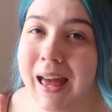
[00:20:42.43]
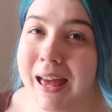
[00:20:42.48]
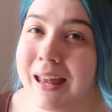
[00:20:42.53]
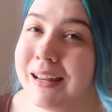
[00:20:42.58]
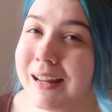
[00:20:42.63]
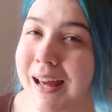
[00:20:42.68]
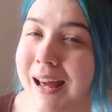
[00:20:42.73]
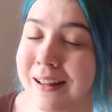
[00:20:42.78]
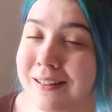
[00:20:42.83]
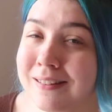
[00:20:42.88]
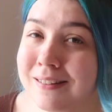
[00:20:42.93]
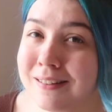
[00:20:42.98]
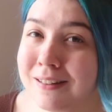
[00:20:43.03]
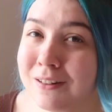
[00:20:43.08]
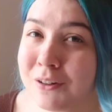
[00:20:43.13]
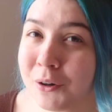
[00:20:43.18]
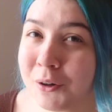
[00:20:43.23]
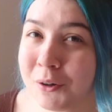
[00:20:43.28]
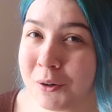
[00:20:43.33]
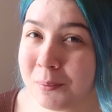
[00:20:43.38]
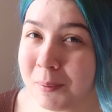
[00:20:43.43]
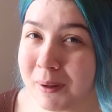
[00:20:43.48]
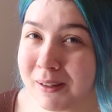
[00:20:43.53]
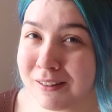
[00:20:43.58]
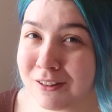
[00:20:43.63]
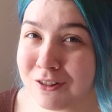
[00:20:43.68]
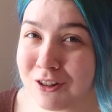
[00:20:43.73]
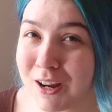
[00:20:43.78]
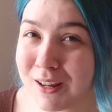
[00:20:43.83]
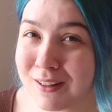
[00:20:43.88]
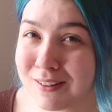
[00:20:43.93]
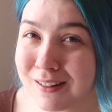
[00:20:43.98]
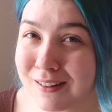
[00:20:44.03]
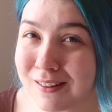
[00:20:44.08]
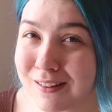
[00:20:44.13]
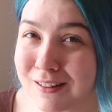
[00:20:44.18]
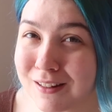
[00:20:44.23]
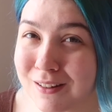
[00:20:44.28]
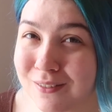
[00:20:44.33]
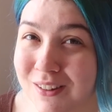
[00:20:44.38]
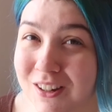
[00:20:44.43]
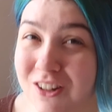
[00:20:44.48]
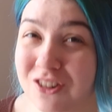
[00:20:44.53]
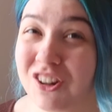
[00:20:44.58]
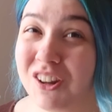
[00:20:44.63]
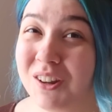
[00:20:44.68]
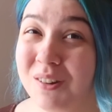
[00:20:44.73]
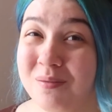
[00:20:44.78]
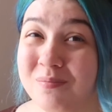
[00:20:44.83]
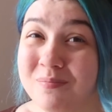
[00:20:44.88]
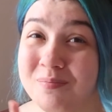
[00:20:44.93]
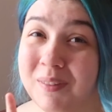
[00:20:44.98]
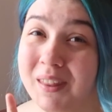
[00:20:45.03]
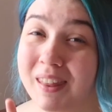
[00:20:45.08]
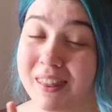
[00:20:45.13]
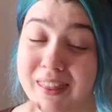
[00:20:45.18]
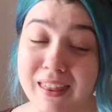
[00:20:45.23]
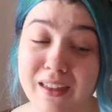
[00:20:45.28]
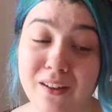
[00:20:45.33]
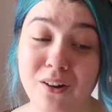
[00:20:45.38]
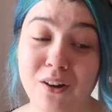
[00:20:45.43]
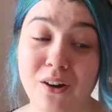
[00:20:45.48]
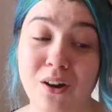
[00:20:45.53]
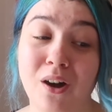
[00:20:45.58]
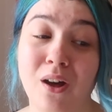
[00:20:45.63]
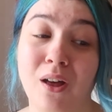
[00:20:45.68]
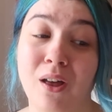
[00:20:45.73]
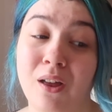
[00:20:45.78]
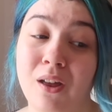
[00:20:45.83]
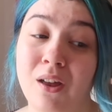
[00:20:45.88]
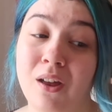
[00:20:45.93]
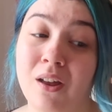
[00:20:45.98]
And as the title may suggest in the TV show, they are